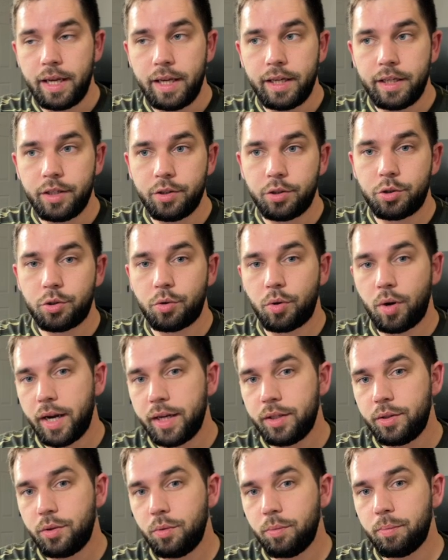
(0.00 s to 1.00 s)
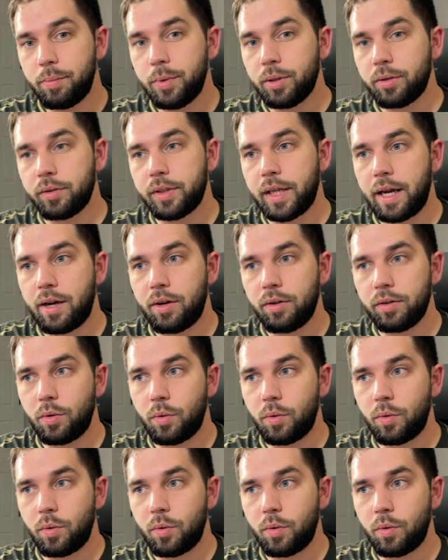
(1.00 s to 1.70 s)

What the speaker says: is try to build out